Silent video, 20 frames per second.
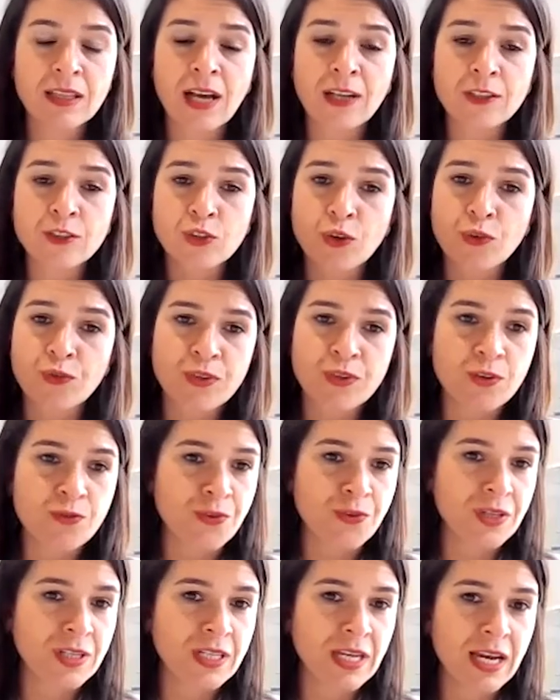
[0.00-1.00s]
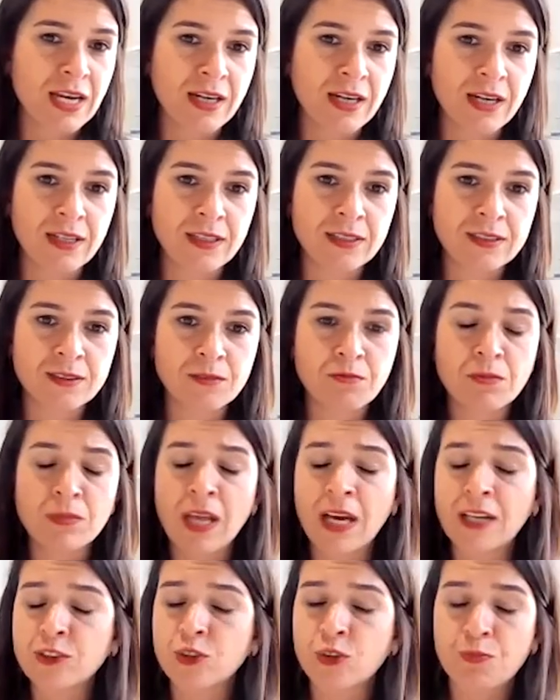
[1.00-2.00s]
lots of different areas,
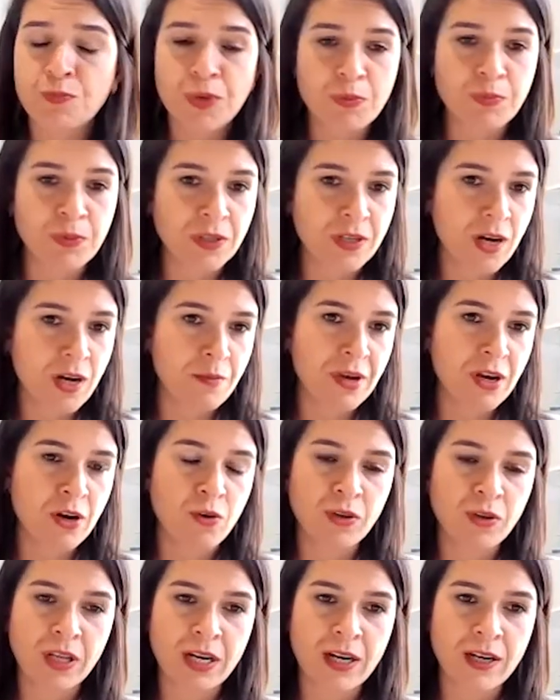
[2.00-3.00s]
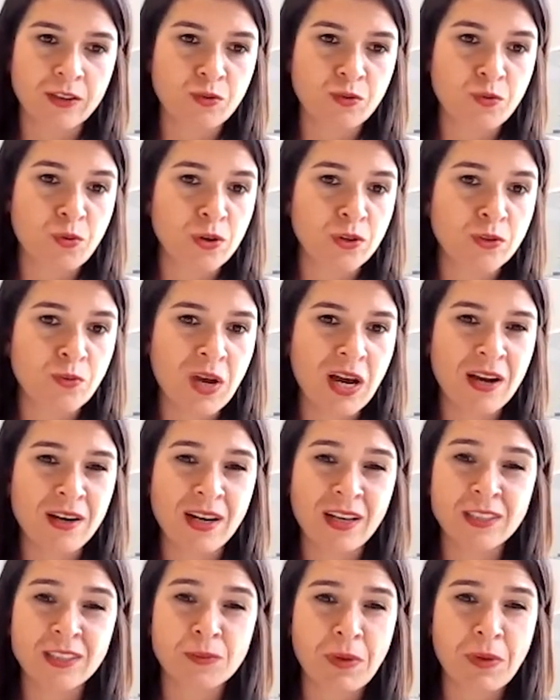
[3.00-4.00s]
lots of people coming all around the world. We
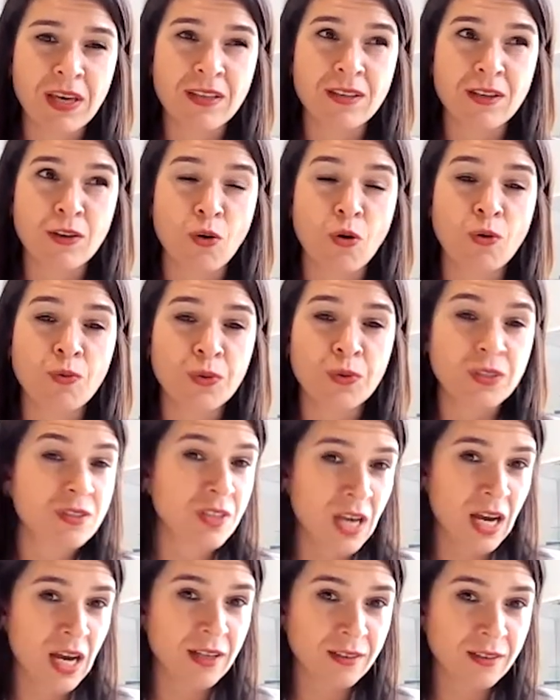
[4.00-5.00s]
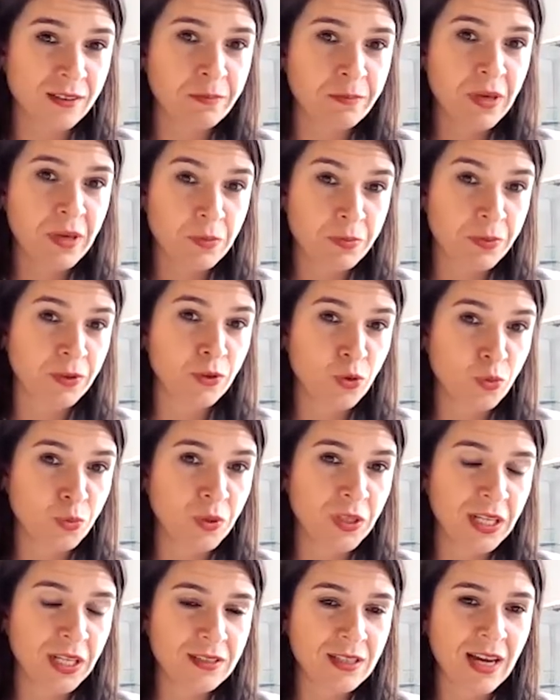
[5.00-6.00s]
are expecting over 300 people who
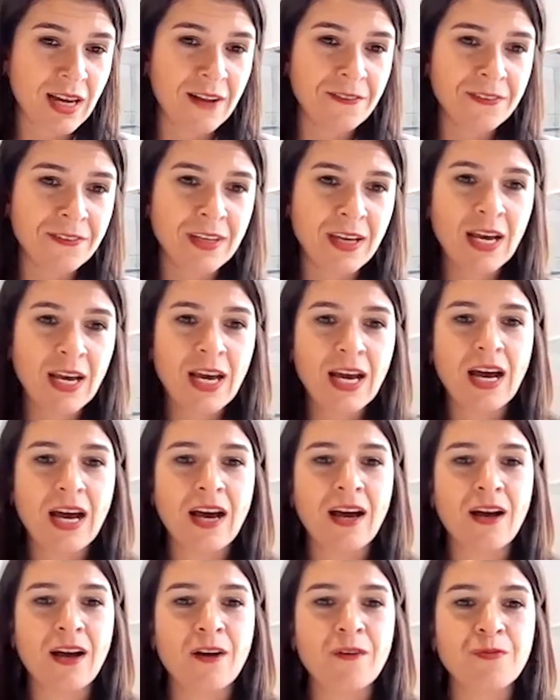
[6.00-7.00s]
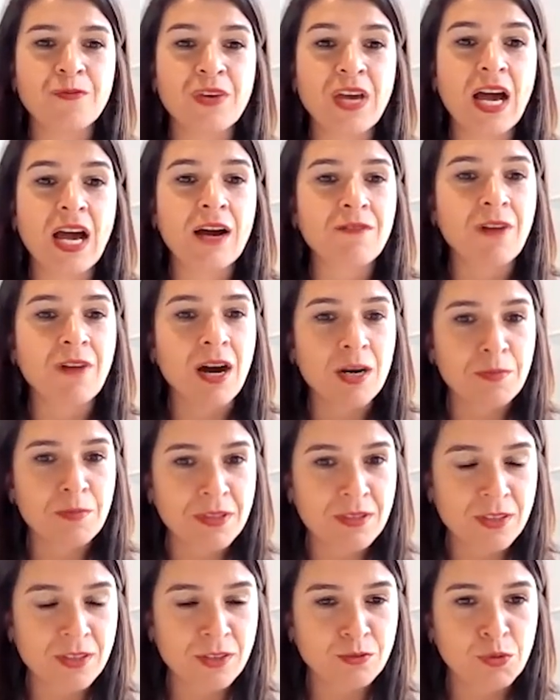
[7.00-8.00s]
will attend. Um, we have
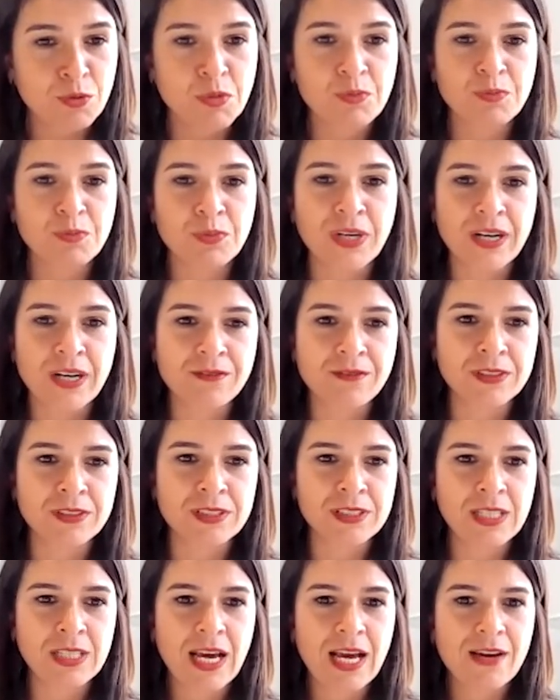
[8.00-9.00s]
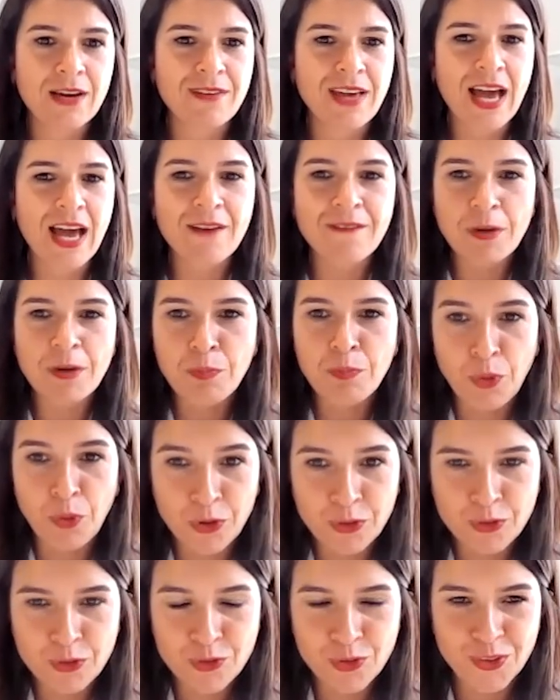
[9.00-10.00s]
Arbitral Women Breakfast. We have a
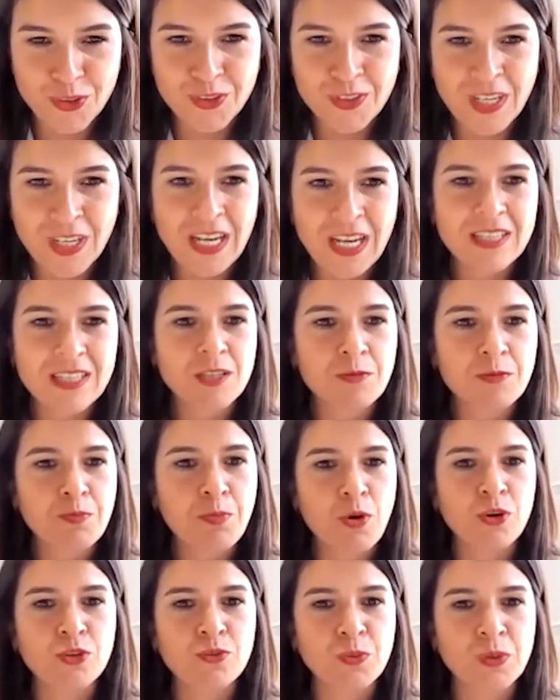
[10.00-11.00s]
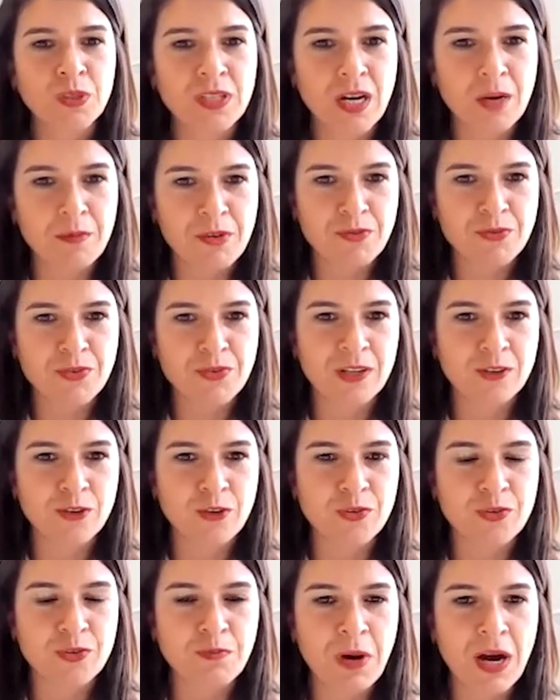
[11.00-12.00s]
boat tour. The boat will come in
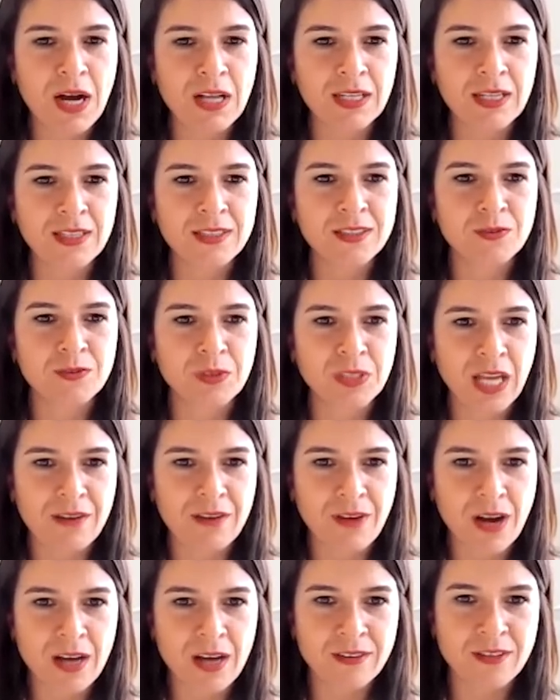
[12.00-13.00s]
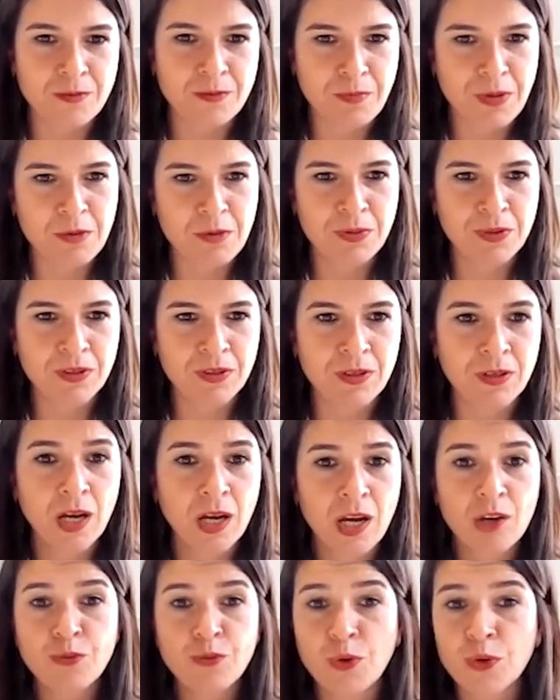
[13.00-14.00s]
front of the palace. We'll have 100 people
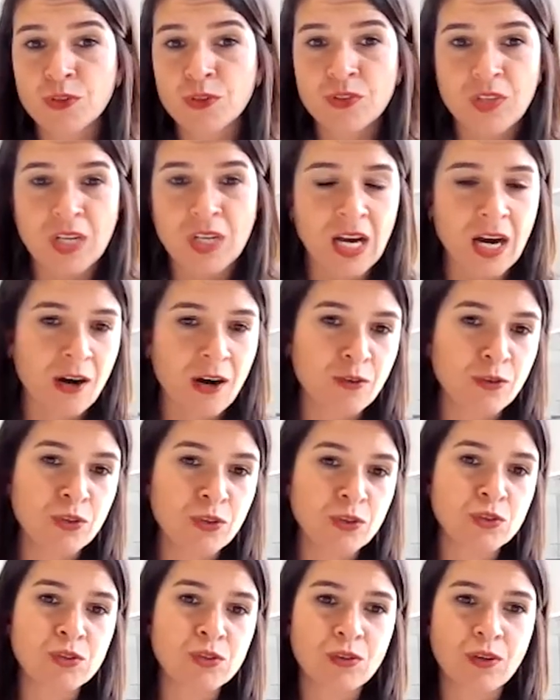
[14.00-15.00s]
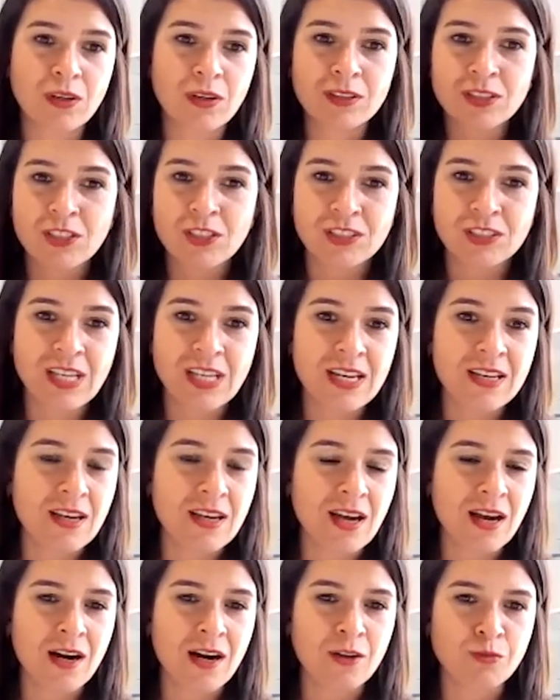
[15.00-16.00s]
for three hours, just
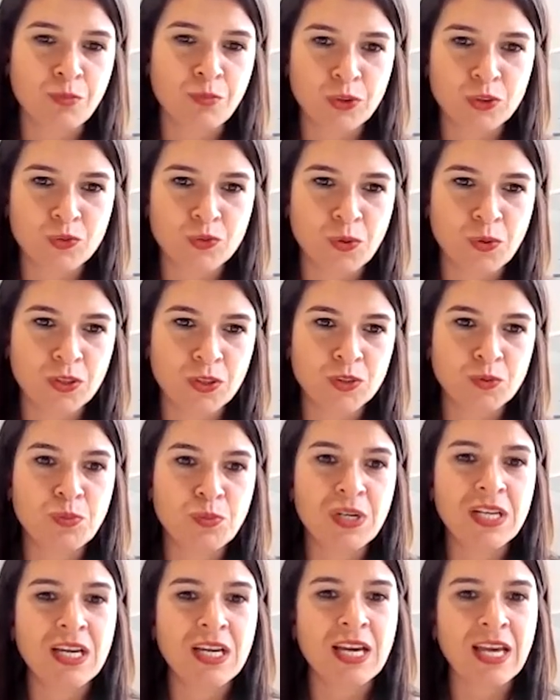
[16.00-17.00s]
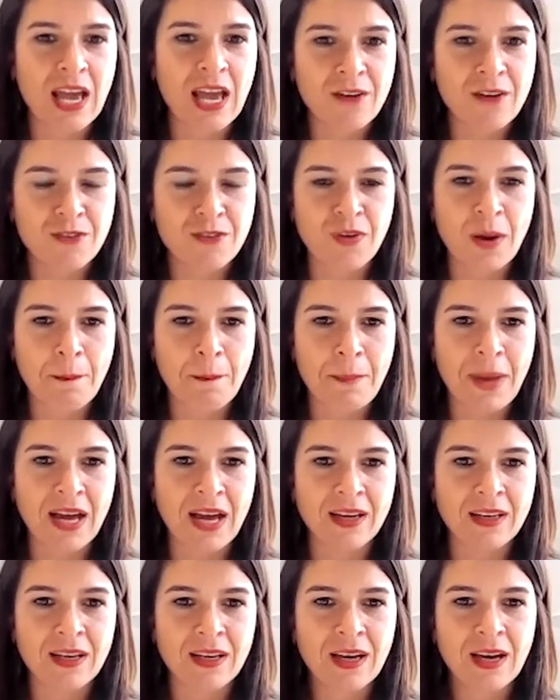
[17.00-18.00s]
taking around Bosphorus, bringing everyone
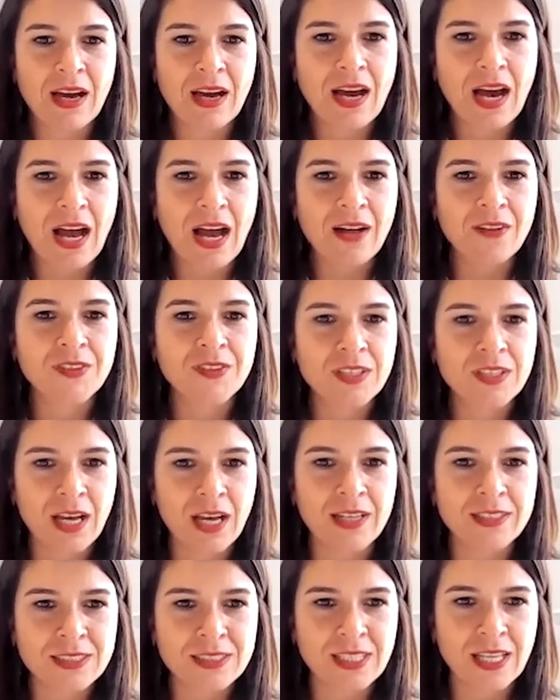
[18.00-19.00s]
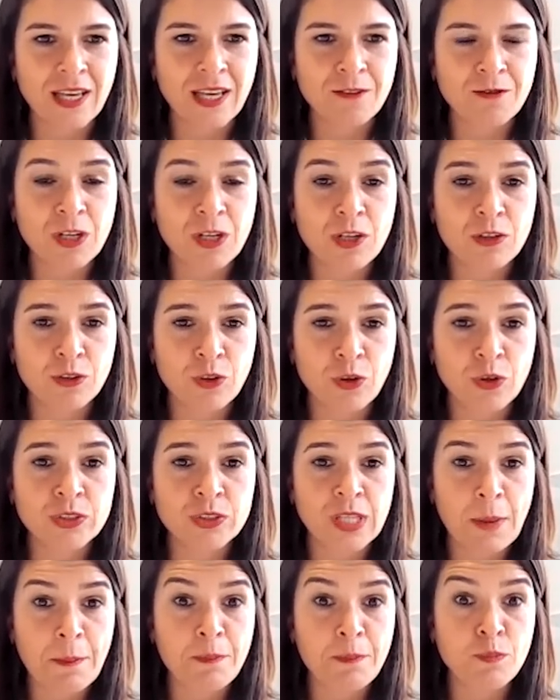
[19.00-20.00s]
back. And the last day, we
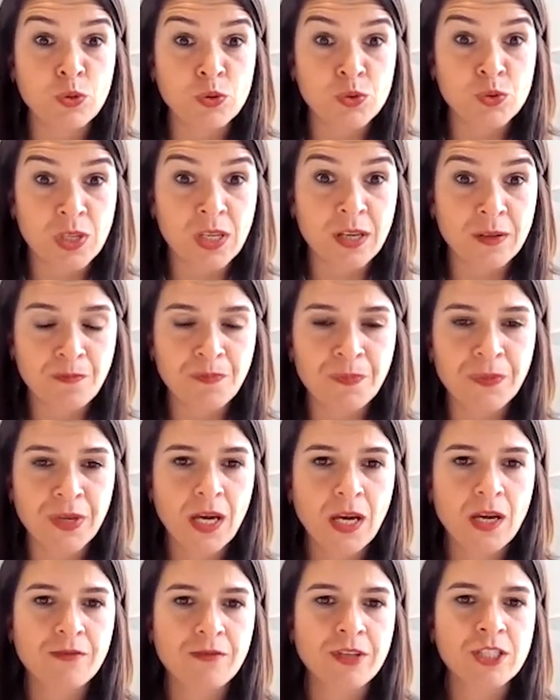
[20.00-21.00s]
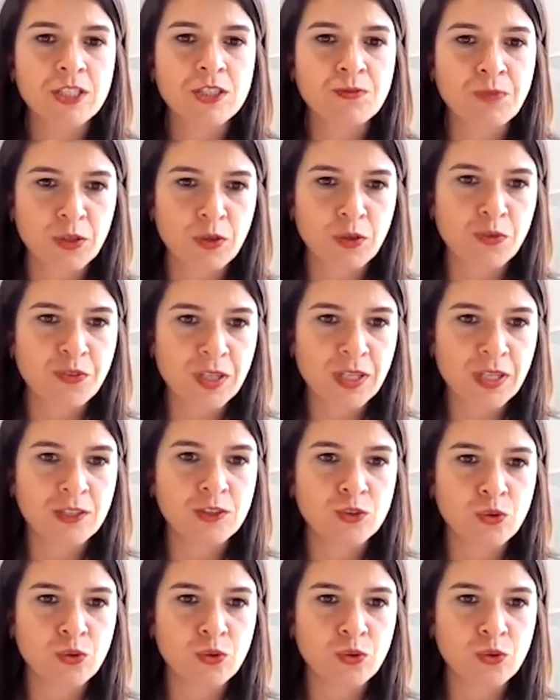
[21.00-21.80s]
closed a museum, which is one of the